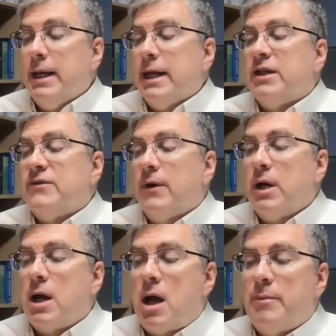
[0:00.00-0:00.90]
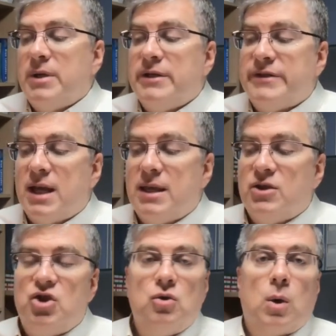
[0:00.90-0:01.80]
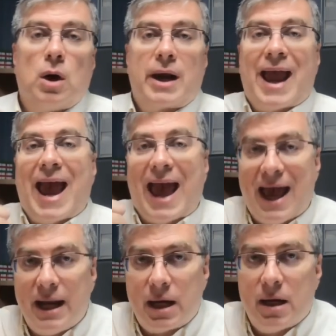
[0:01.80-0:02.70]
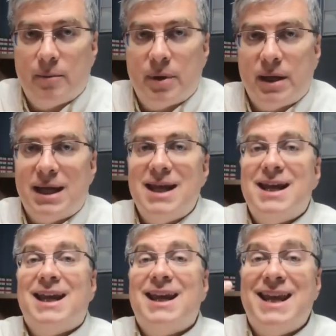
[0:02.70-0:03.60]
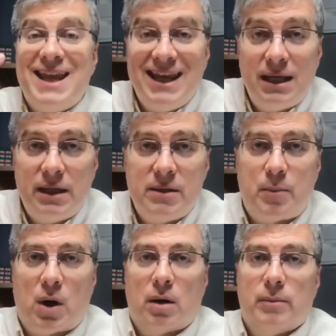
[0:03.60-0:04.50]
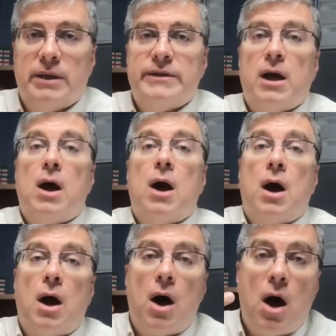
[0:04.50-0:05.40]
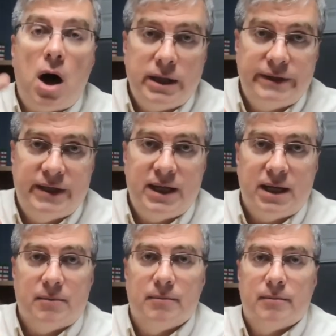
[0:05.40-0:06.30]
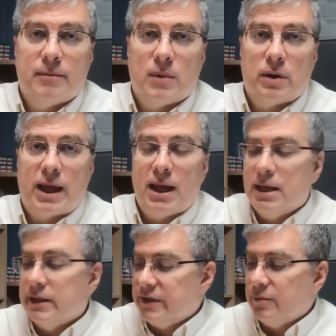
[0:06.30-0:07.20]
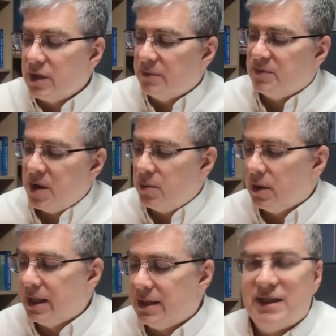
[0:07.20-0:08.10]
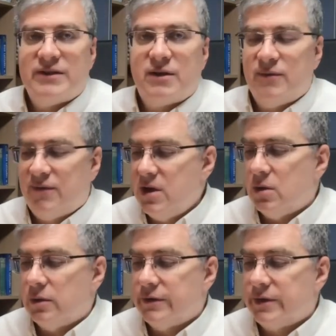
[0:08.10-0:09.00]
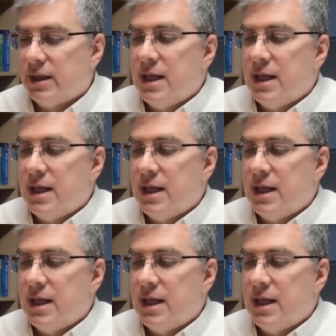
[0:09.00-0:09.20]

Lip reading: it's very common to say that you work at a company, in a department, on a team. Okay? Sometimes people get these confused.